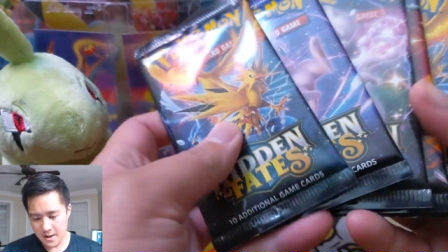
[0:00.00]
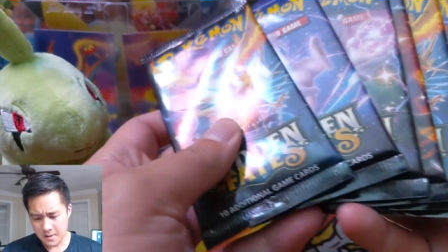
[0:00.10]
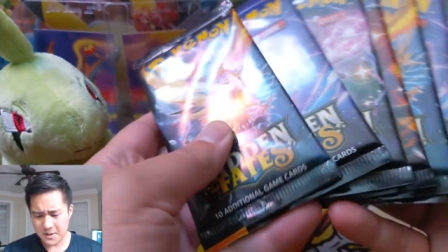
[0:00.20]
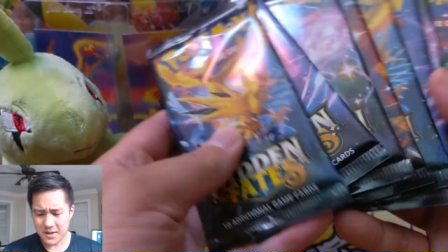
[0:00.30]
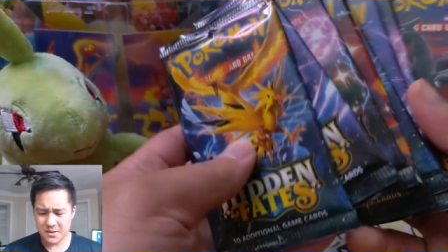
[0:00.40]

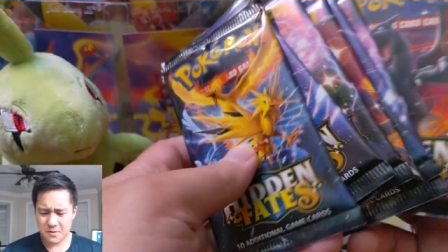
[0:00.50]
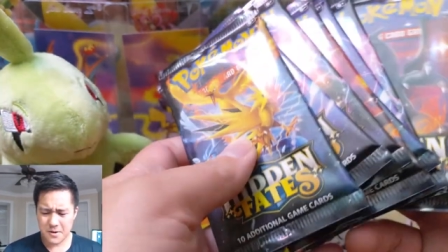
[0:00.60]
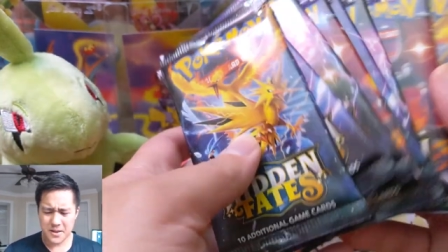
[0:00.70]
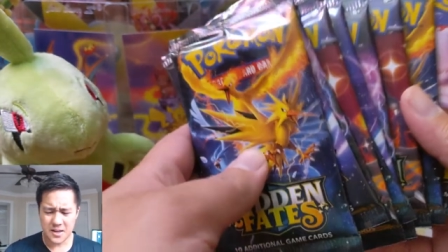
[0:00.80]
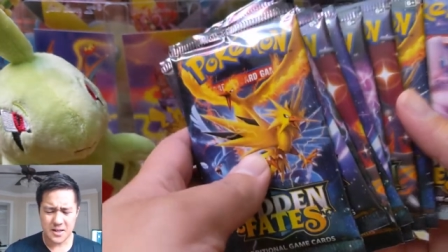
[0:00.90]
Because they're
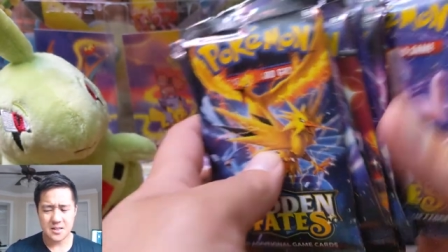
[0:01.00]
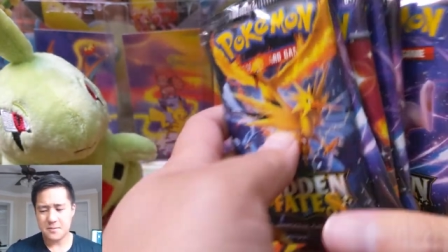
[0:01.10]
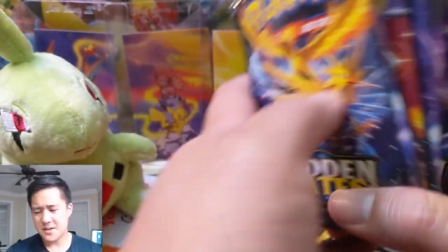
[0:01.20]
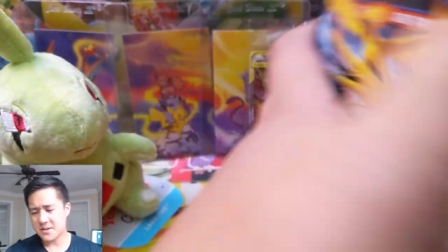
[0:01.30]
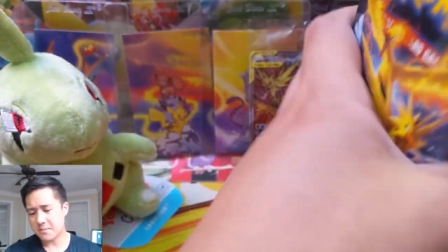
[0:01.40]
in the
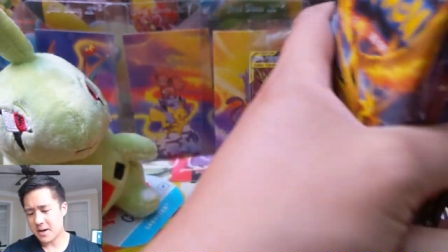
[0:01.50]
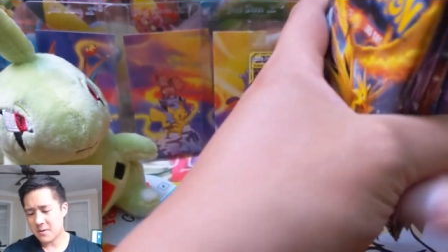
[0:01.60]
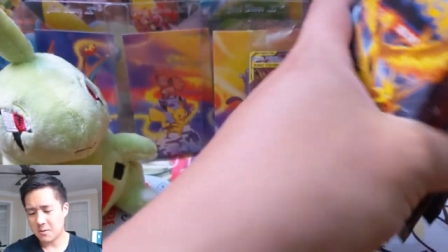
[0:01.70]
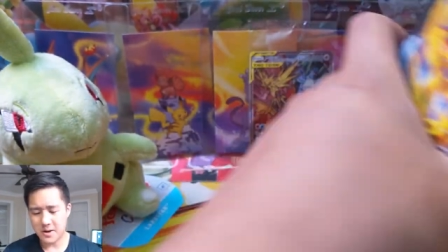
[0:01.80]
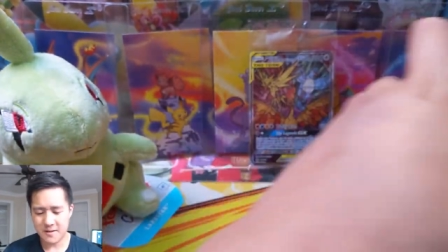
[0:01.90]
ETBs, it probably
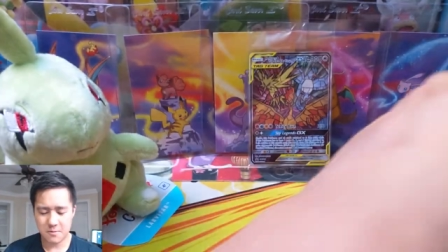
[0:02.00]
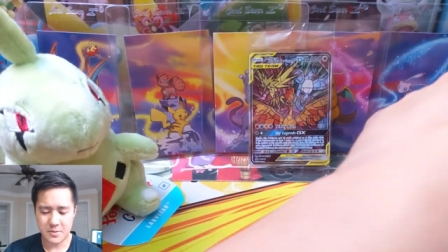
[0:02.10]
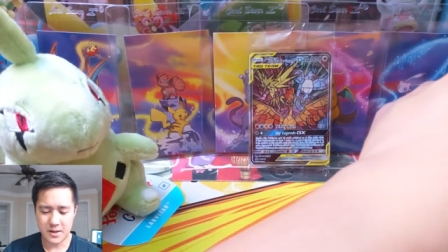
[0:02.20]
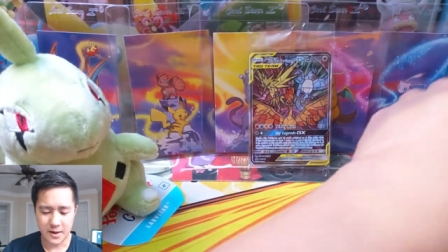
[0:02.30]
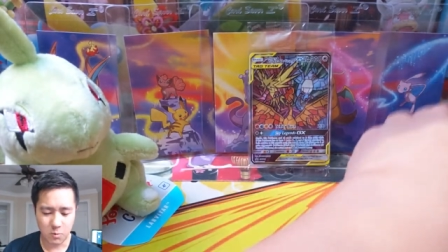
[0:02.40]
won't ever
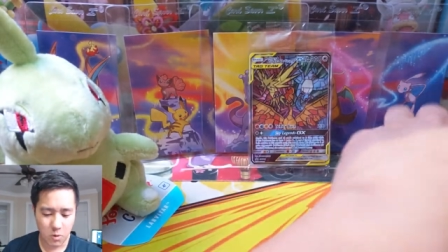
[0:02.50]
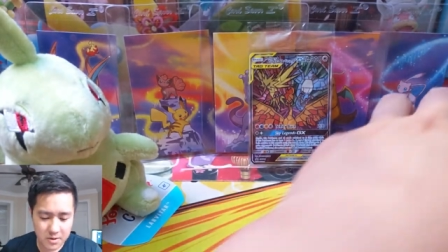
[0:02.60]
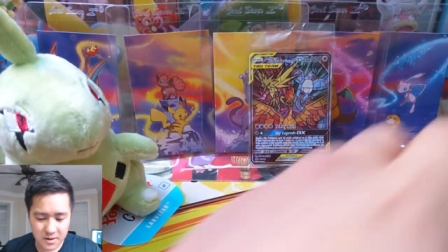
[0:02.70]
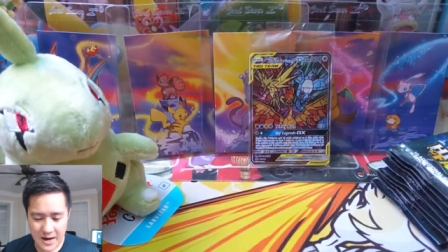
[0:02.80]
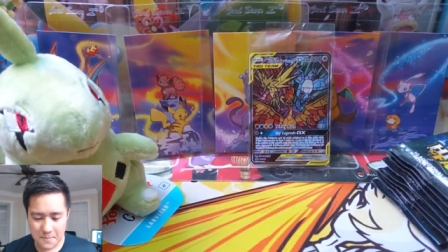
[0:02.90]
be like worth a
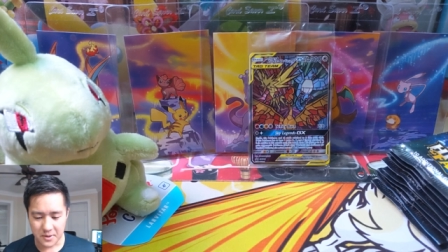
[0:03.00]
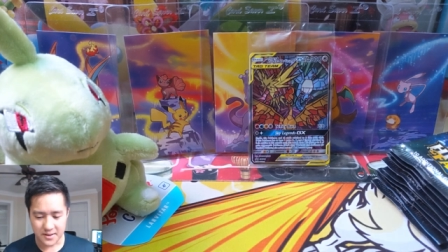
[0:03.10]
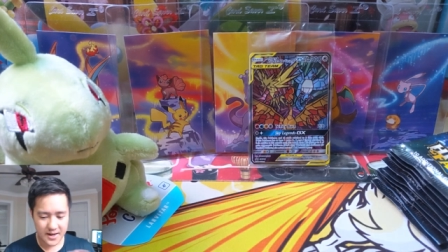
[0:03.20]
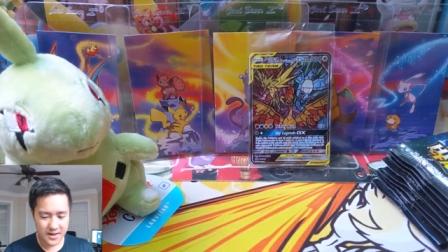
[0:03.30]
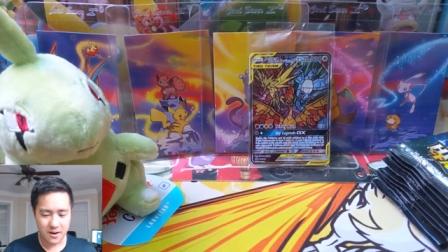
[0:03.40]
lot, but
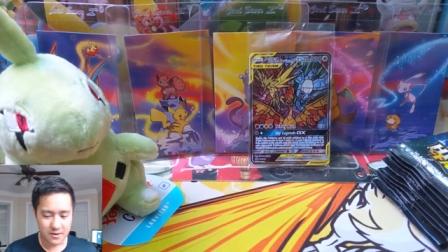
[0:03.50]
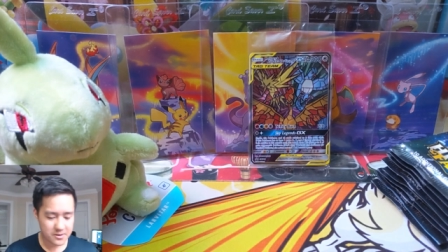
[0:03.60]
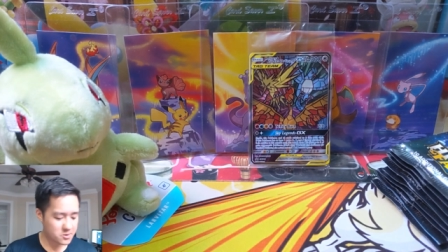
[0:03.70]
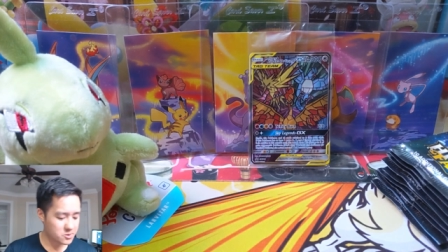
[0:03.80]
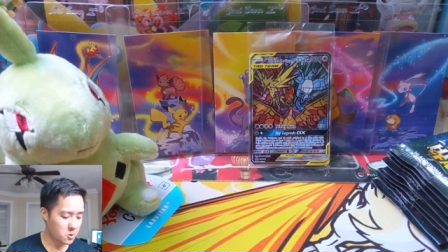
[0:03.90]
that card is
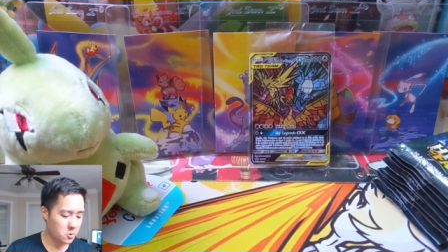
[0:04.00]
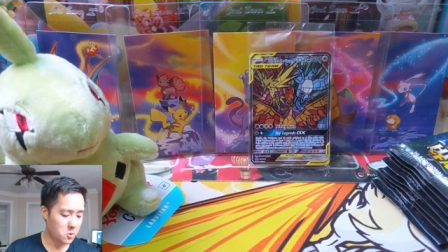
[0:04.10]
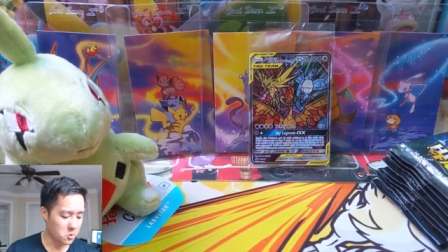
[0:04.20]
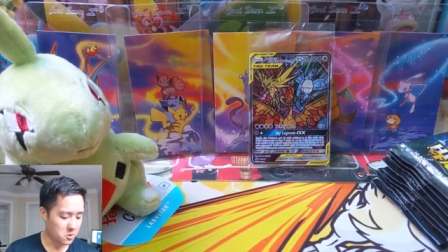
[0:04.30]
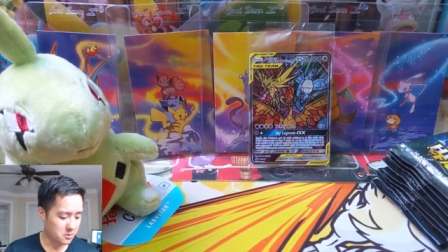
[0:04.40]
so
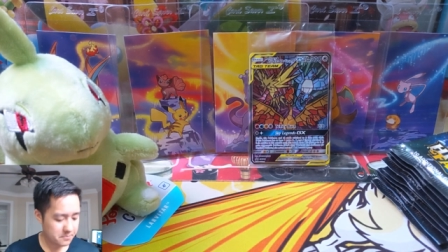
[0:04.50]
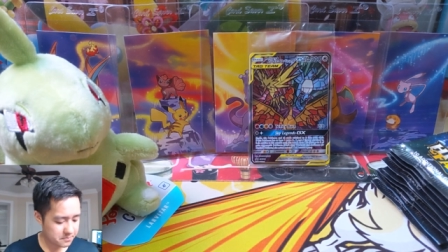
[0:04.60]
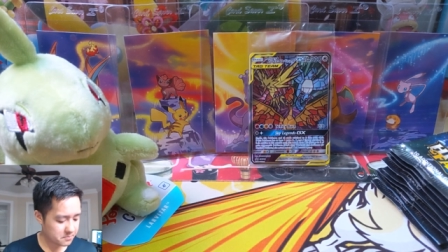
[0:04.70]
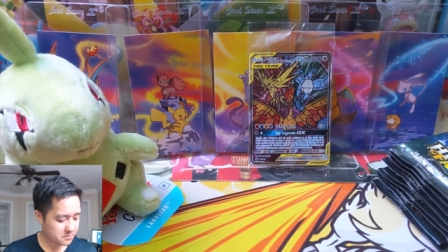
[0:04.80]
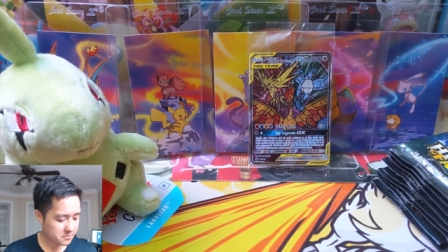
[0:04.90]
cool.
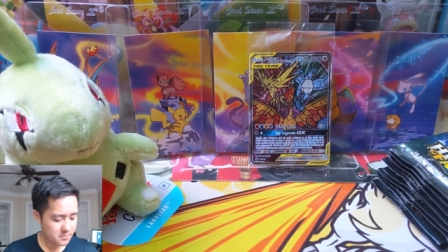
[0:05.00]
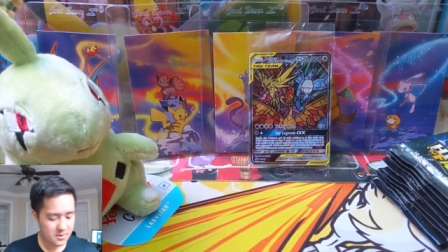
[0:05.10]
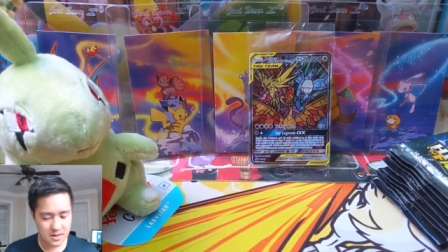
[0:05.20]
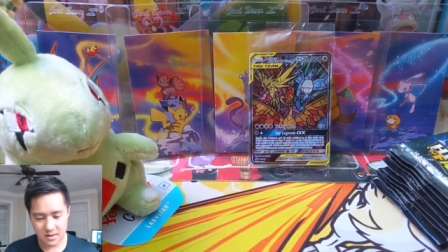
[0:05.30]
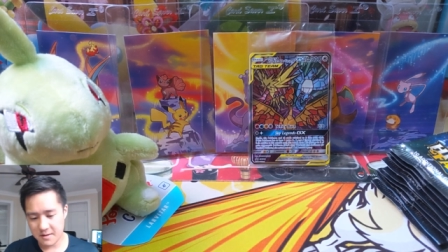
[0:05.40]

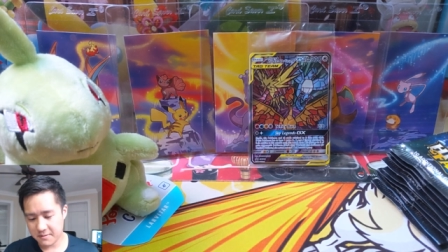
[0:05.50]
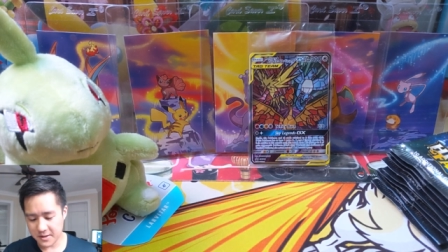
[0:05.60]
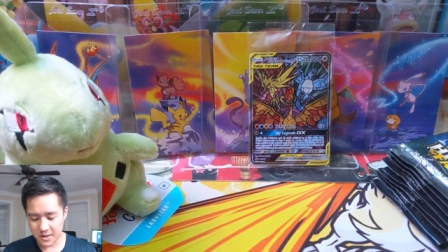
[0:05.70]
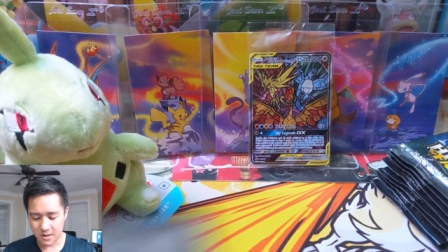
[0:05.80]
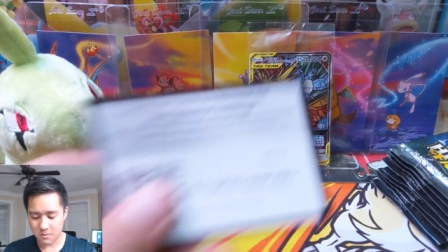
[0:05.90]

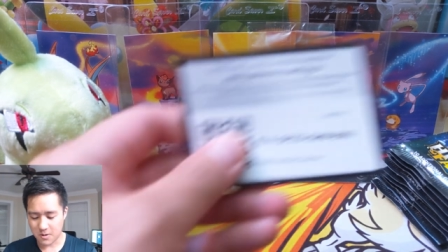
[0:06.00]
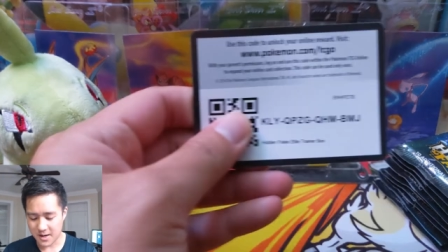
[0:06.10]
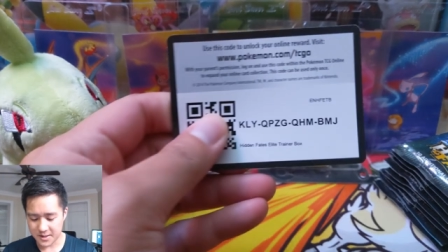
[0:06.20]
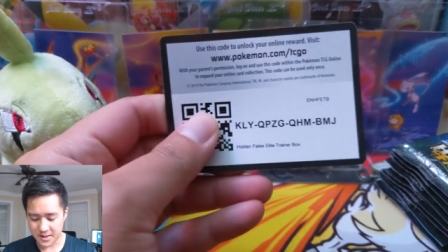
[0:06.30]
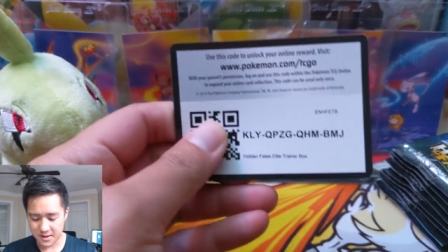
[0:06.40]
Definitely gonna want,